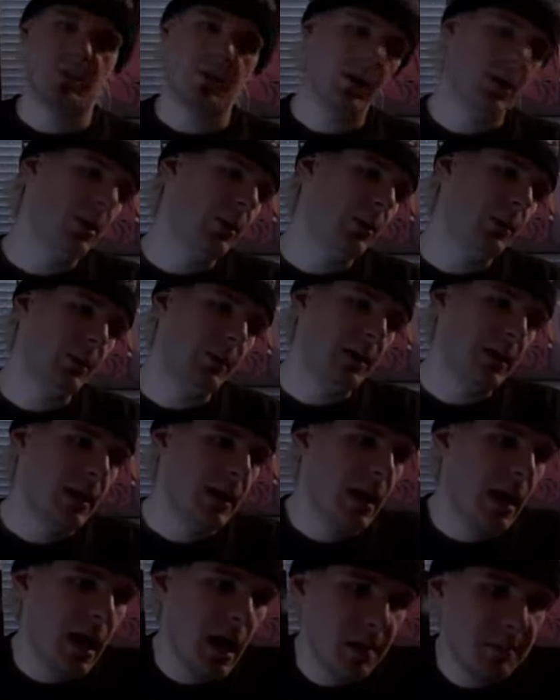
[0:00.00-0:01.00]
thrown.
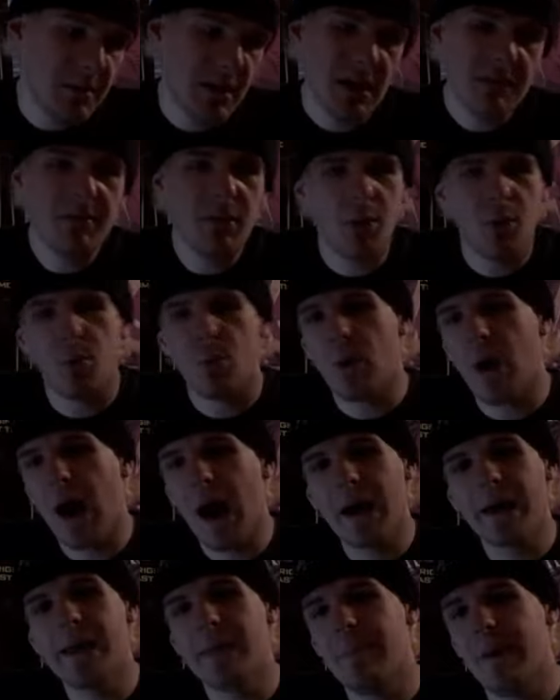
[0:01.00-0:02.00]
I mean, even the
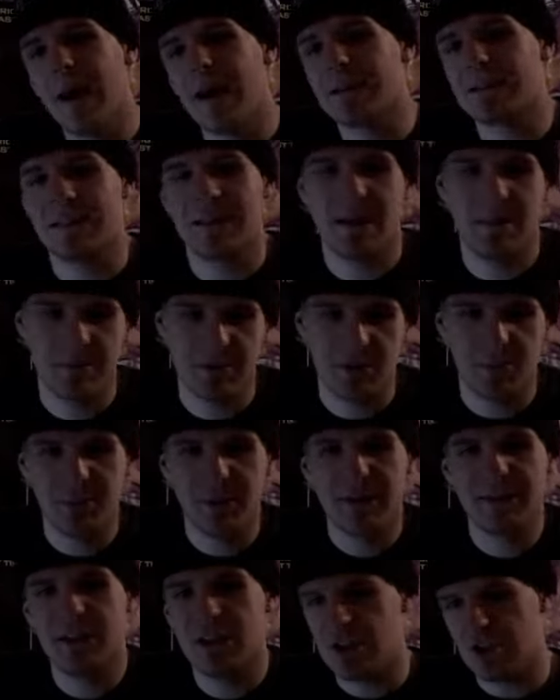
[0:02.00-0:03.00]
Rocky boxing games on the
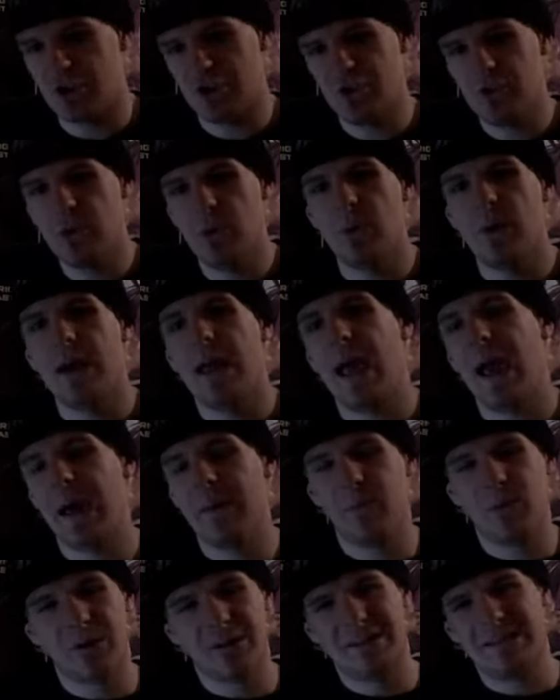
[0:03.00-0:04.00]
PlayStation 2
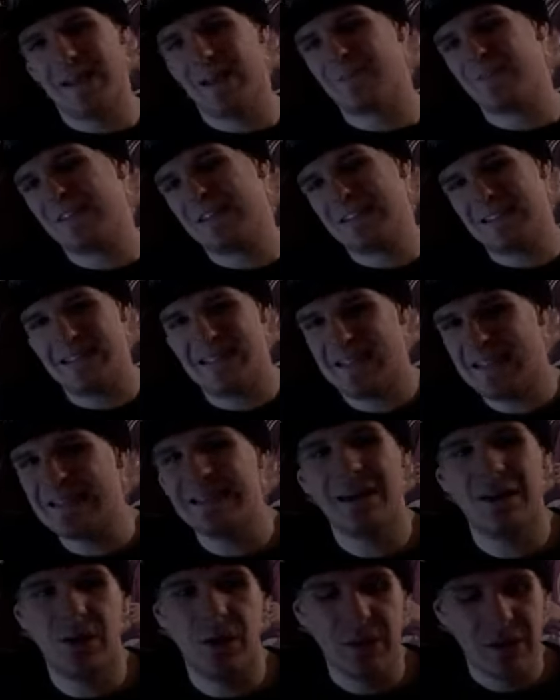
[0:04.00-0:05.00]
had more depth and
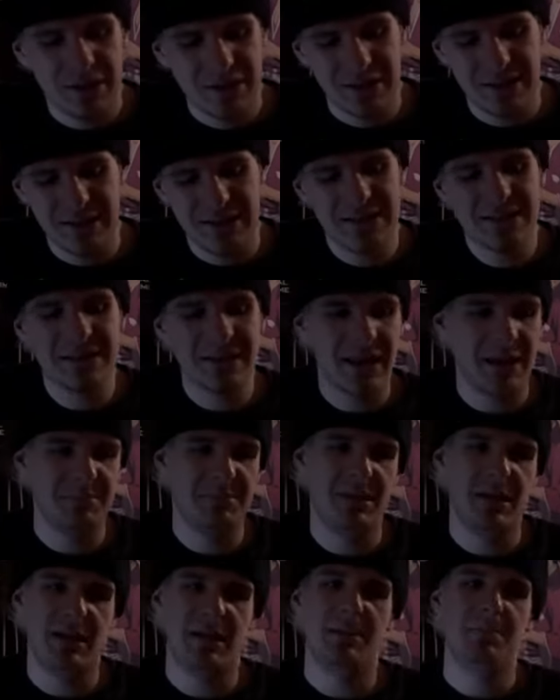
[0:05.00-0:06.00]
detail than this
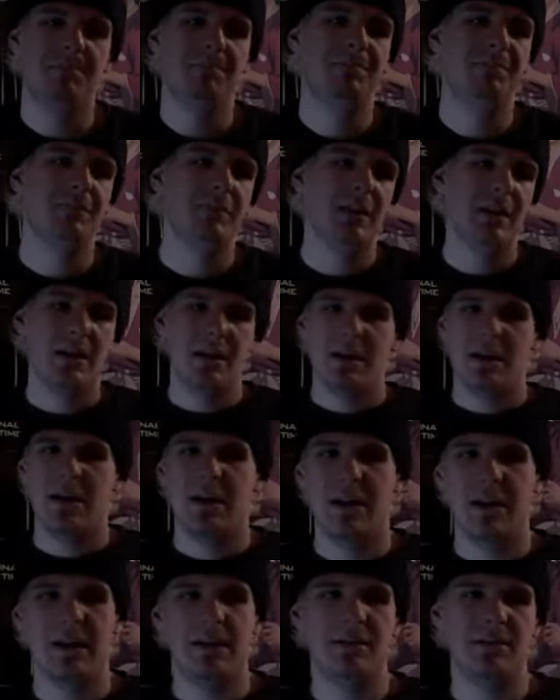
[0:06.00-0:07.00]
game
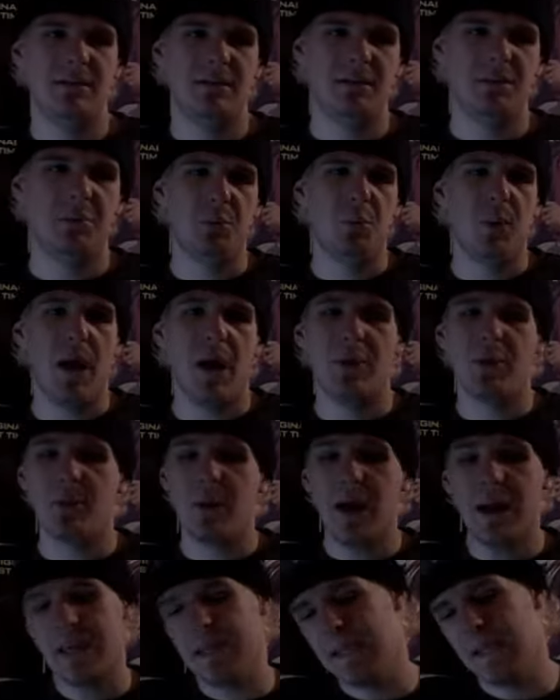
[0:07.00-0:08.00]
did. While the
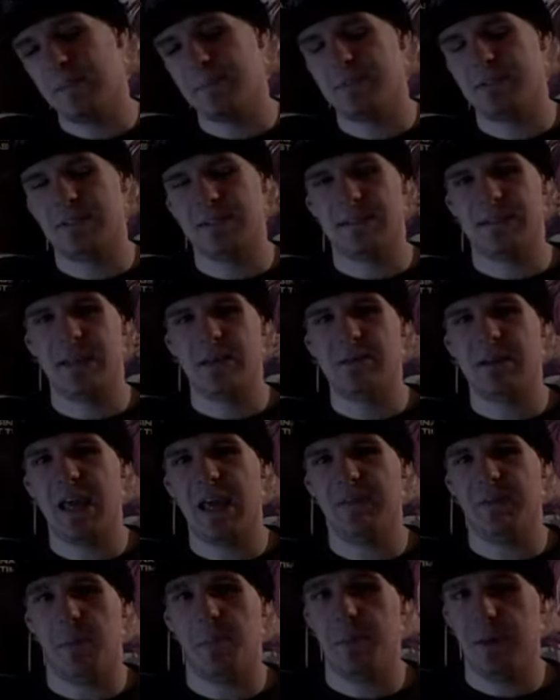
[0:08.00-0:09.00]
Rocky games seemed to
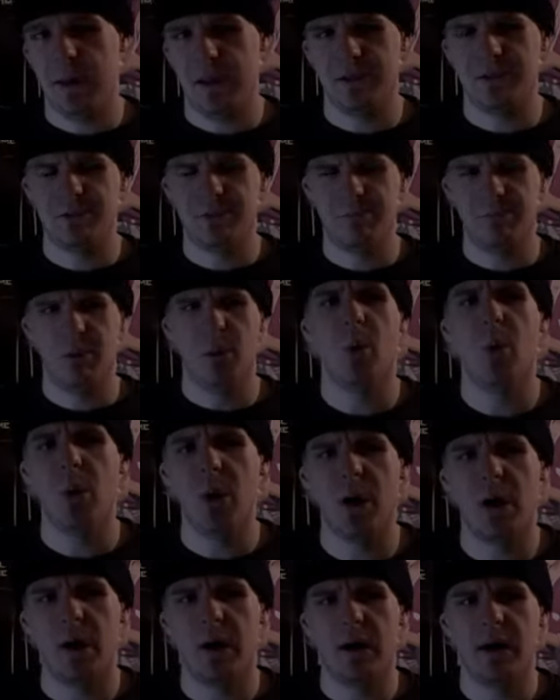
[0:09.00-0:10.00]
have a
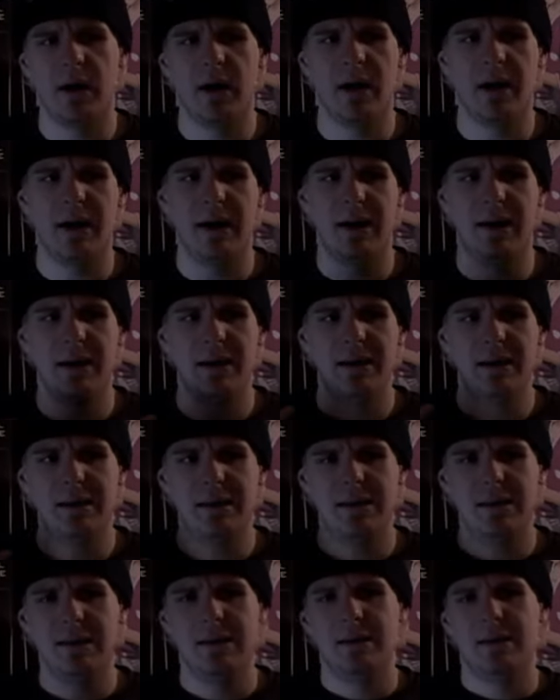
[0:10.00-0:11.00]
piss-poor
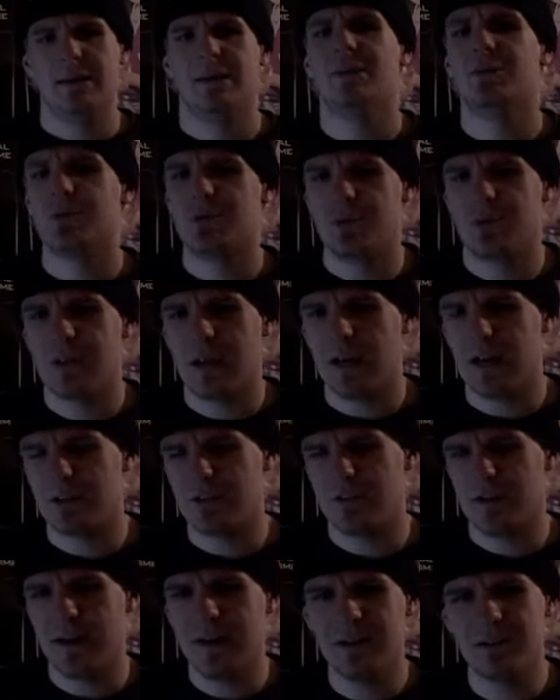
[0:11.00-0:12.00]
kind
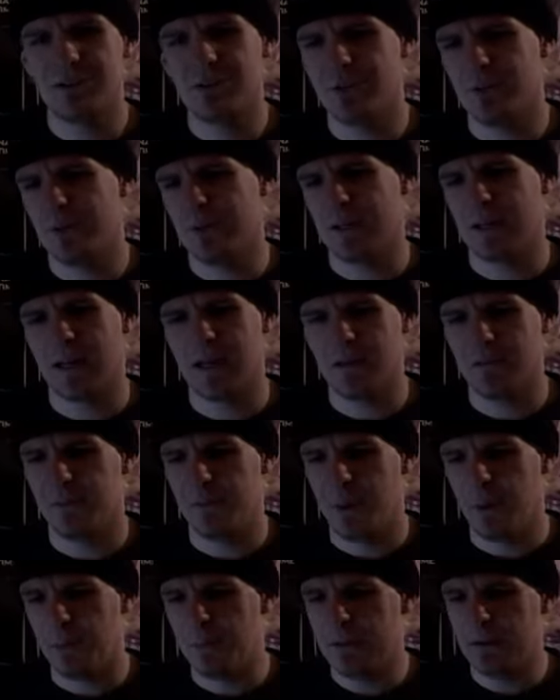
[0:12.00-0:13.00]
of trial to it, kind
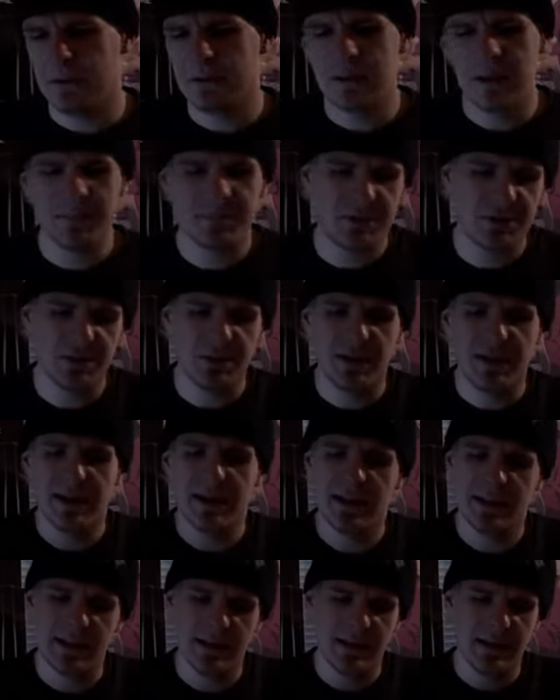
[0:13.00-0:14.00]
of, build up to
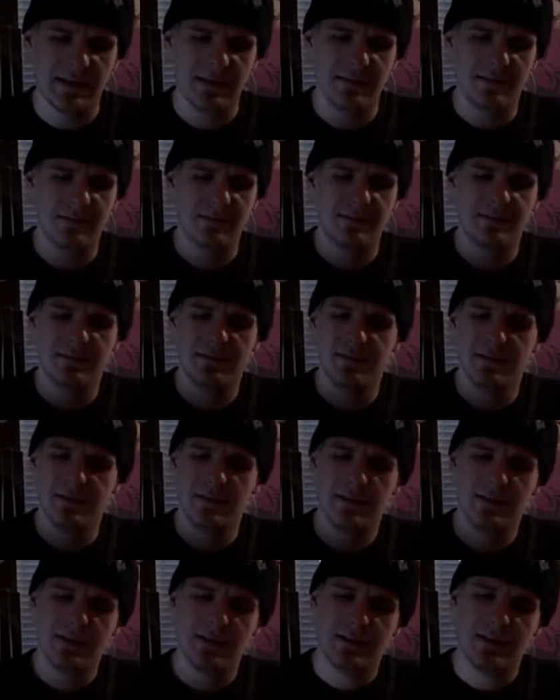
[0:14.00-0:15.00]
it, and then
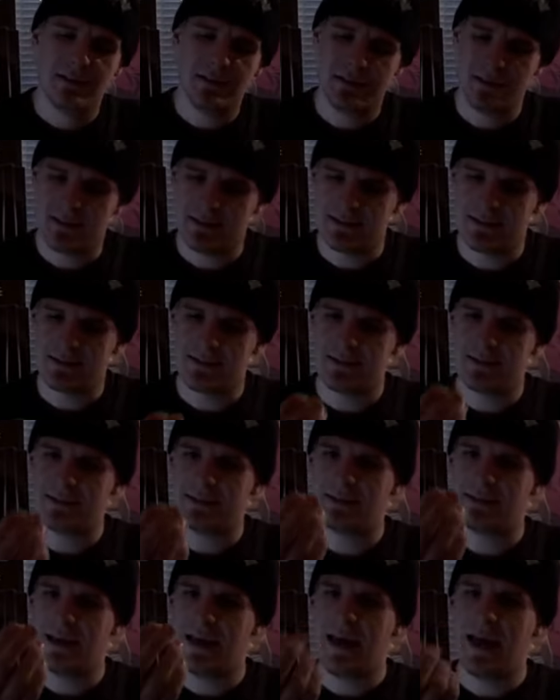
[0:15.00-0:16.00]
just
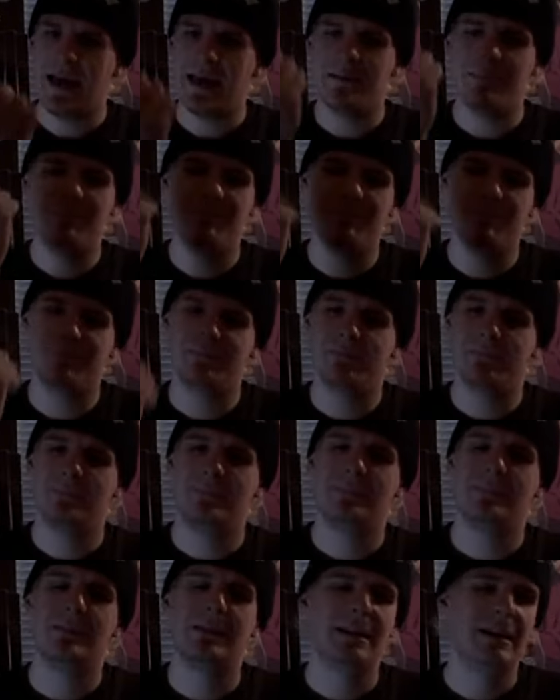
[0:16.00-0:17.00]
sad.
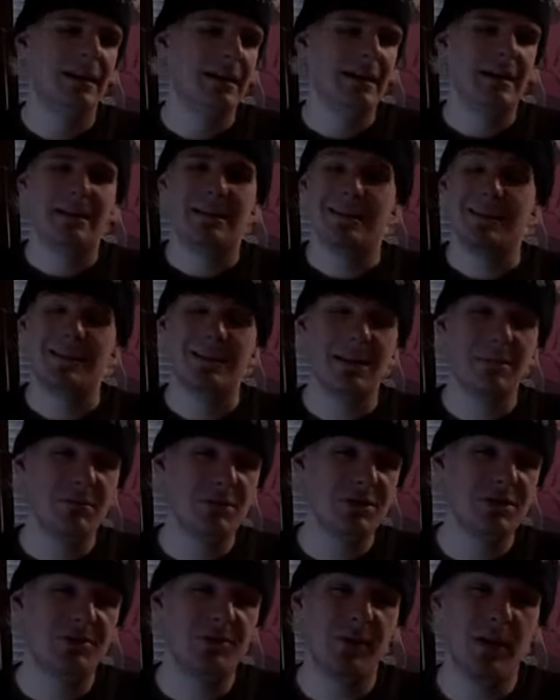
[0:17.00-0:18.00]
This game
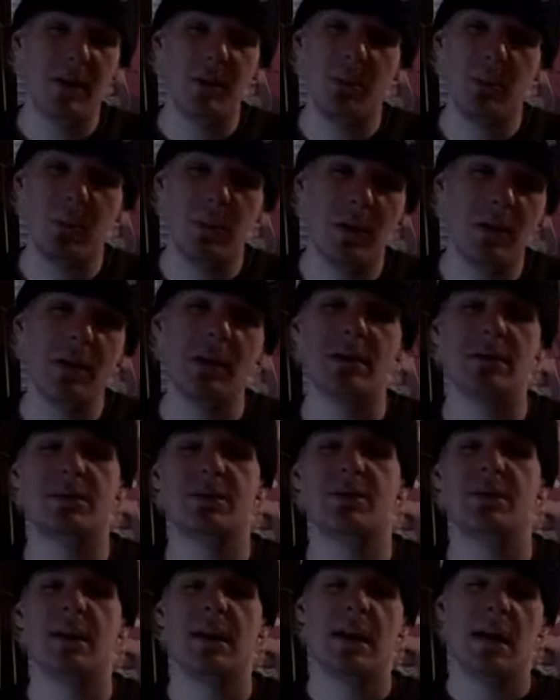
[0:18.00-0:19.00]
was just far
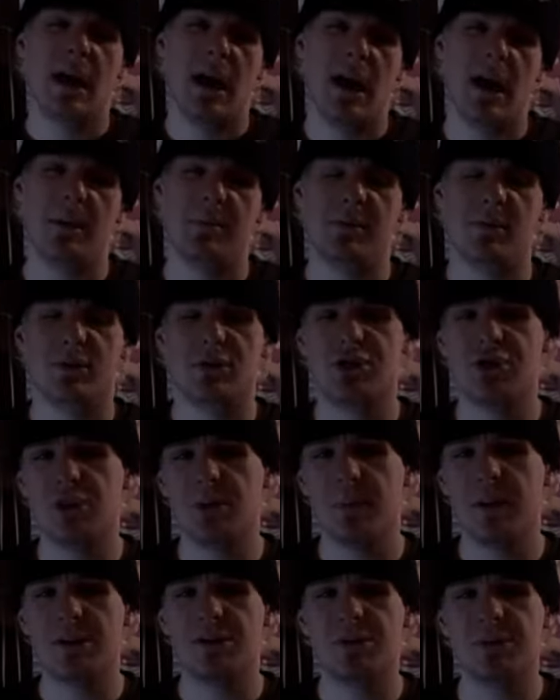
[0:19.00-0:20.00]
worse. There was
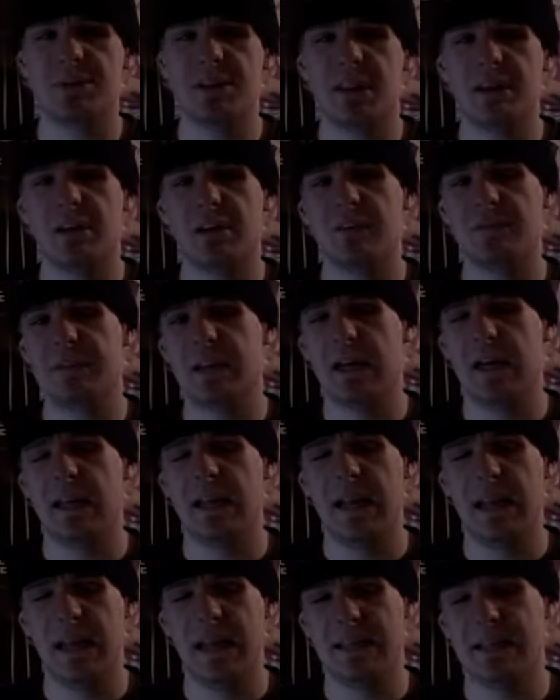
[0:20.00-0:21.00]
so much to it they could have
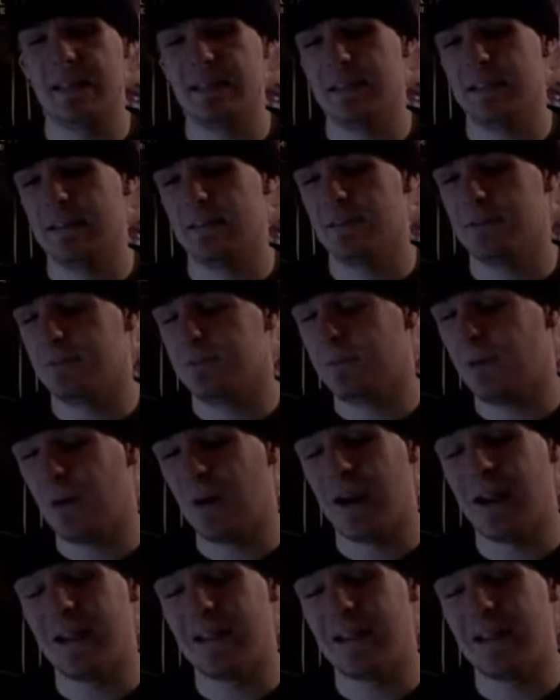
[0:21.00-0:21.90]
done, and they didn't. 4